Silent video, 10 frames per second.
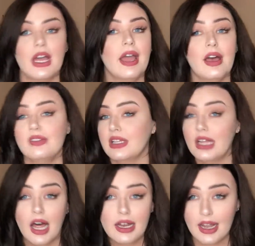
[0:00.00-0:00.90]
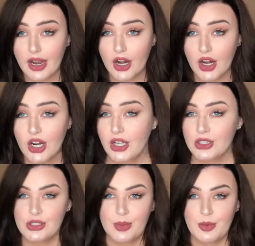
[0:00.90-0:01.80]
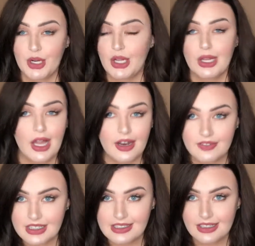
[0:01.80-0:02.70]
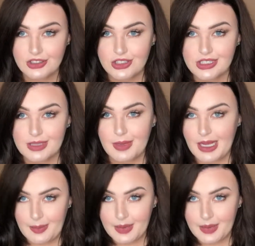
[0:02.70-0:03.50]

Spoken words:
I have a lot of hair, so I'm wearing a lot of extensions to make it